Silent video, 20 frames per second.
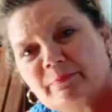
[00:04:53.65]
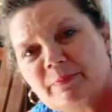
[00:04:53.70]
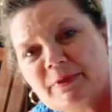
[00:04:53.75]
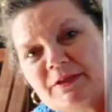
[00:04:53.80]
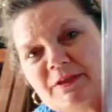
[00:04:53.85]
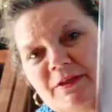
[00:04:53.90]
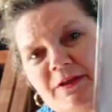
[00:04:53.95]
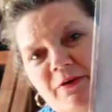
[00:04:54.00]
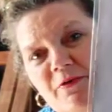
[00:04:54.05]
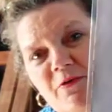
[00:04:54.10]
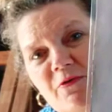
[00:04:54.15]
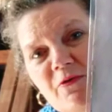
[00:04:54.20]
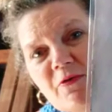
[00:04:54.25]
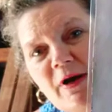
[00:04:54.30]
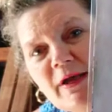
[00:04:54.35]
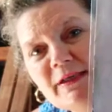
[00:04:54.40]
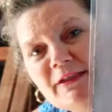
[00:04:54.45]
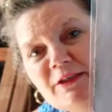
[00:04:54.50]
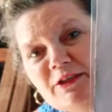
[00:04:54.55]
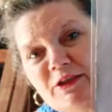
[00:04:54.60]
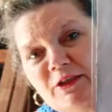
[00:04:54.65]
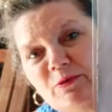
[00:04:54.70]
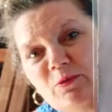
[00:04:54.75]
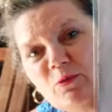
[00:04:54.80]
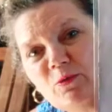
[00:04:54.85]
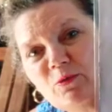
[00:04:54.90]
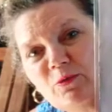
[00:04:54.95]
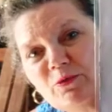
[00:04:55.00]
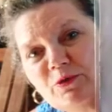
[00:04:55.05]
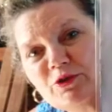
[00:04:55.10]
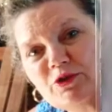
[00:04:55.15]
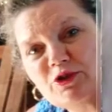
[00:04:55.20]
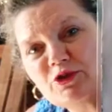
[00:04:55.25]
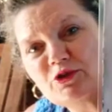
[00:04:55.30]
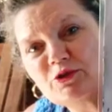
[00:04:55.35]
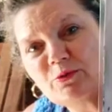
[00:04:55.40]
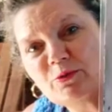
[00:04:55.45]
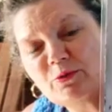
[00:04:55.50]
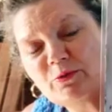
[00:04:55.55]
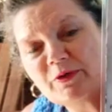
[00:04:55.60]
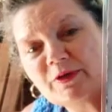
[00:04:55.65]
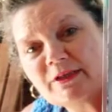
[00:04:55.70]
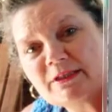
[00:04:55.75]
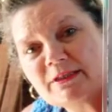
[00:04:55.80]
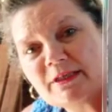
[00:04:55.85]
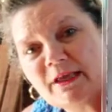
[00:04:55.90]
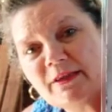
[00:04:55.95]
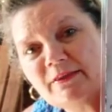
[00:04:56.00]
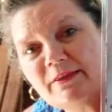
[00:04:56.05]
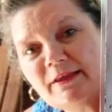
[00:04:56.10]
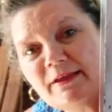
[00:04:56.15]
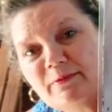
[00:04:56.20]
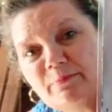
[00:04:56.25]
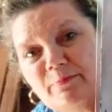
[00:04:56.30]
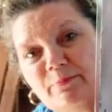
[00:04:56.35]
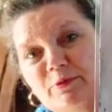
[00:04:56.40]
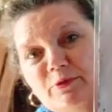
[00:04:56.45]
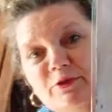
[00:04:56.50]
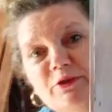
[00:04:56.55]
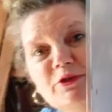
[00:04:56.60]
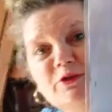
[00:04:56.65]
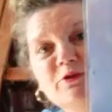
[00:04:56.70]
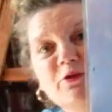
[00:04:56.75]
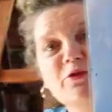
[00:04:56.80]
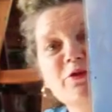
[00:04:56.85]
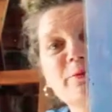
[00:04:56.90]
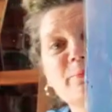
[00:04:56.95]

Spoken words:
busy writing all the stories and then put it on